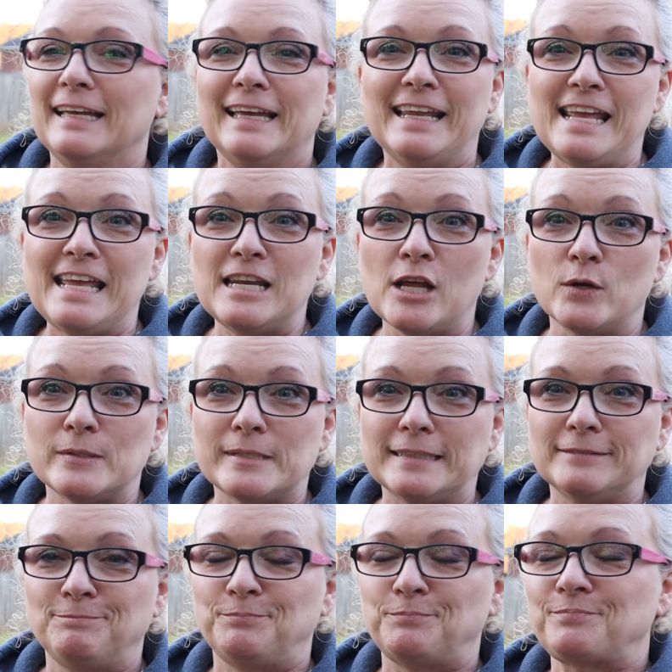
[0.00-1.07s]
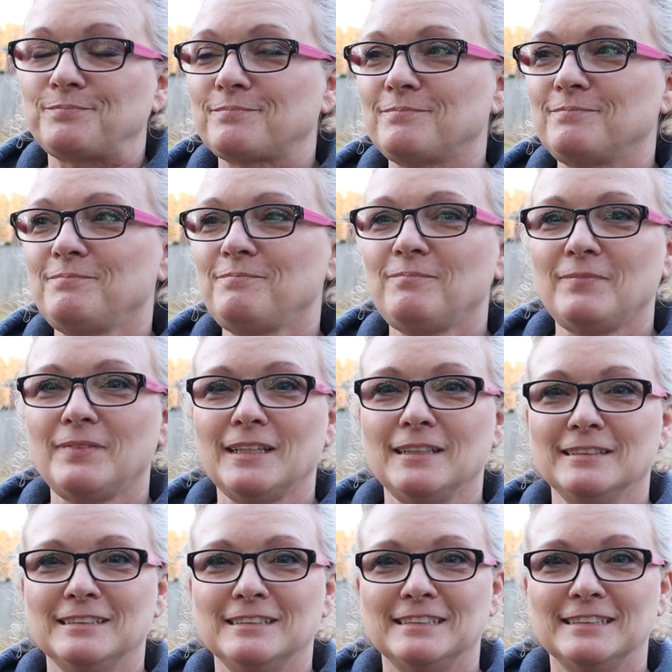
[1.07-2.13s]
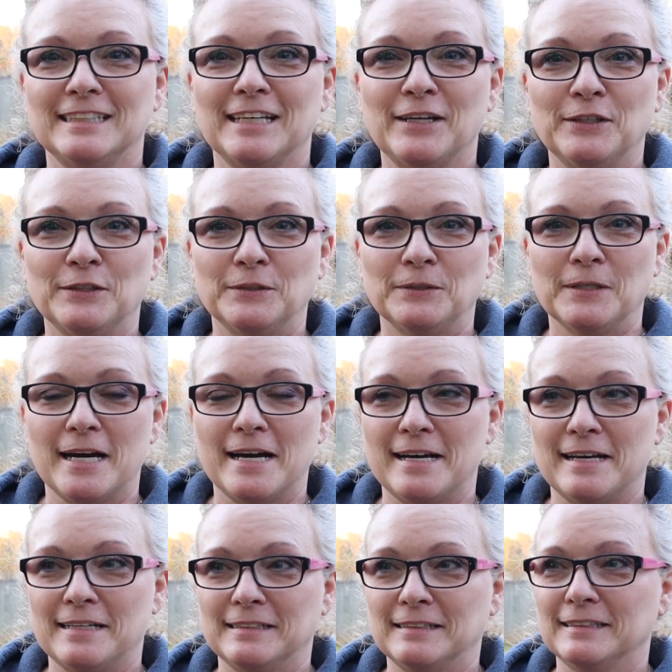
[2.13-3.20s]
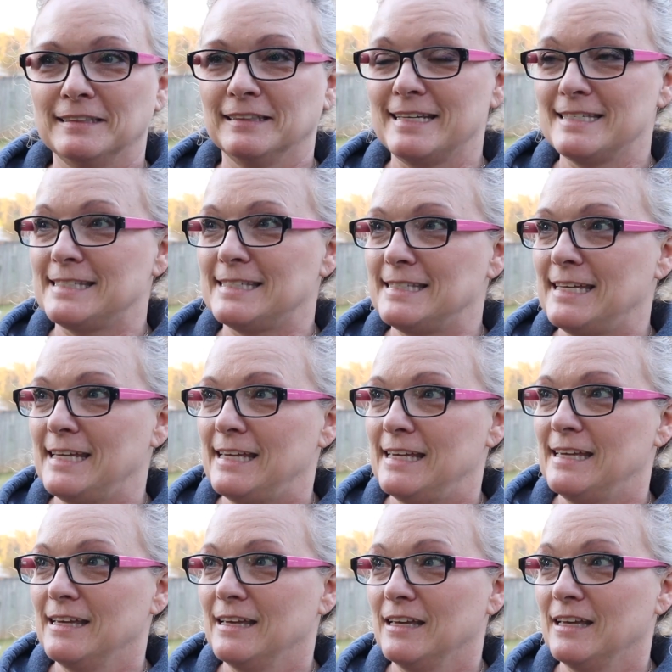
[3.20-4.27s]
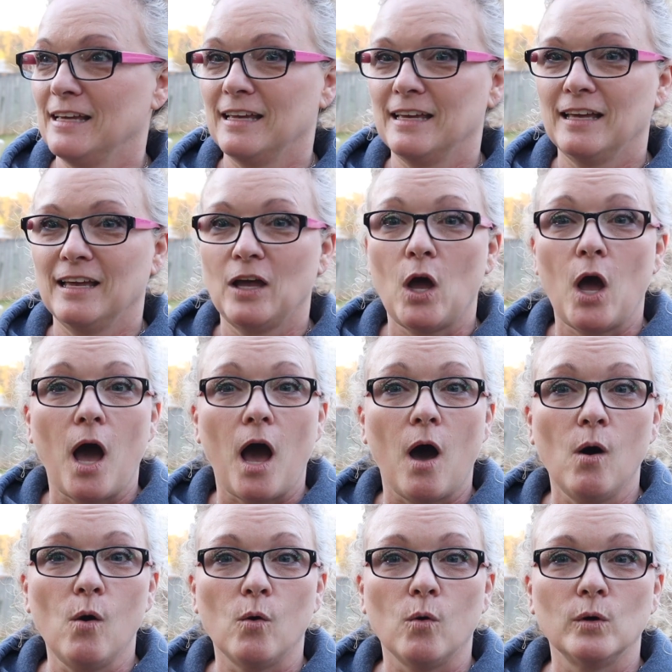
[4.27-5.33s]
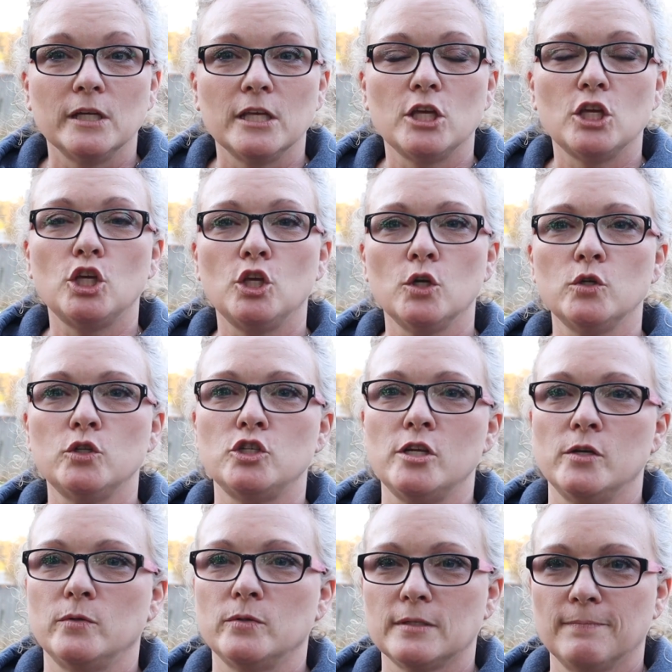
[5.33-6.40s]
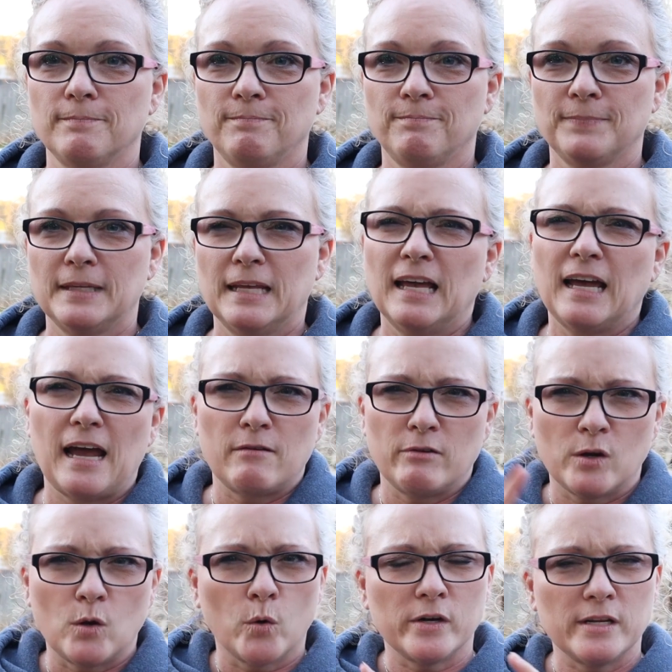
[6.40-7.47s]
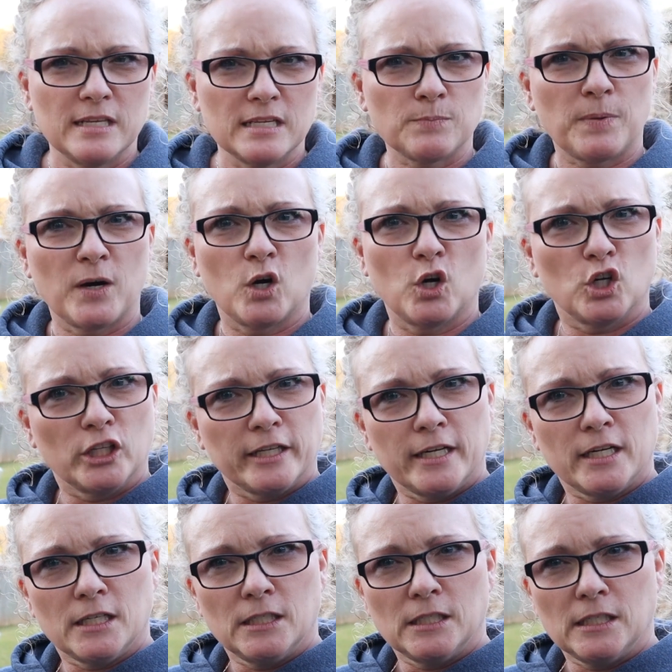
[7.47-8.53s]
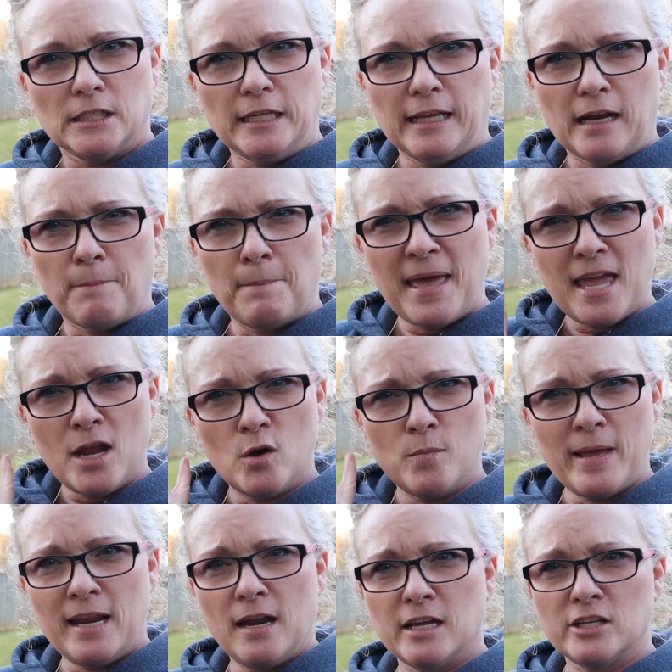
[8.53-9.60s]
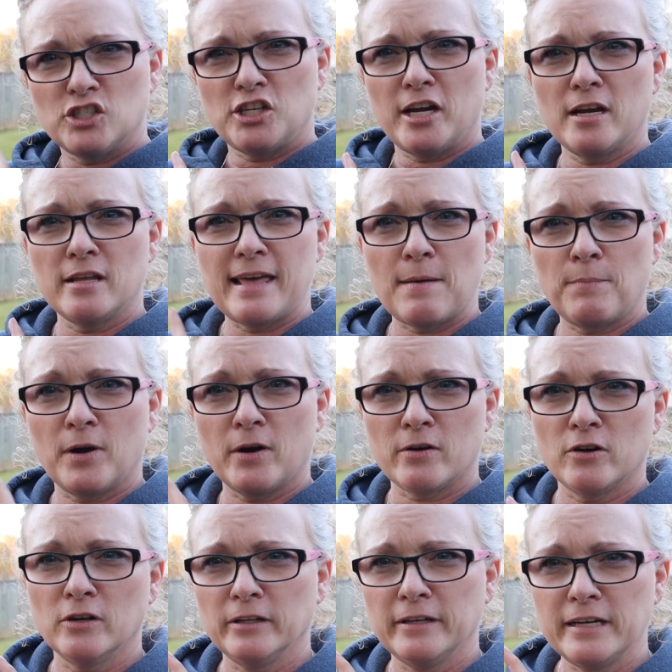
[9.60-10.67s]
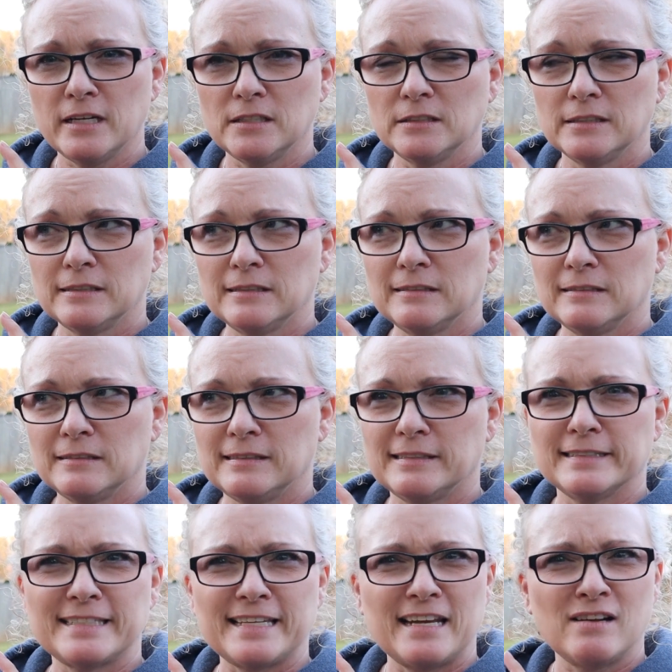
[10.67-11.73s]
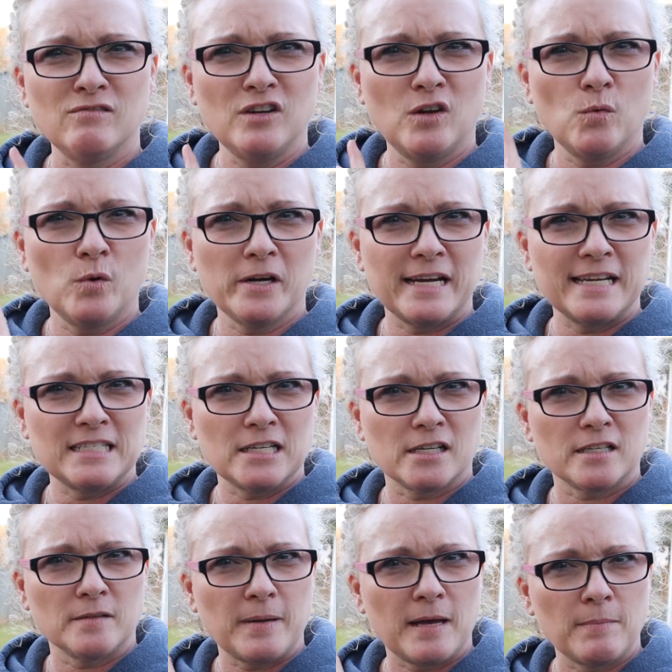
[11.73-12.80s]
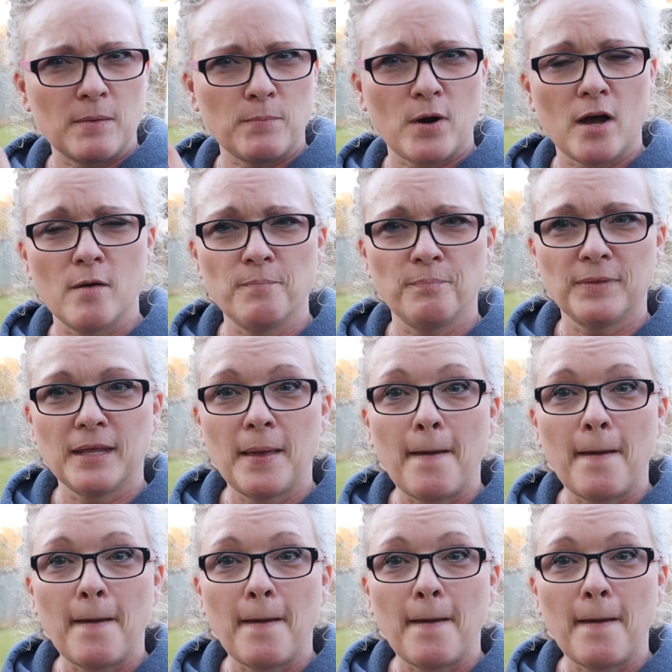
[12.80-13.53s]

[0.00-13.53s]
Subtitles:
And he knows it. So, let's see. Oh, huge news. I recorded this part earlier, and I may or may not share that part earlier, because I don't know where I talked about my problem.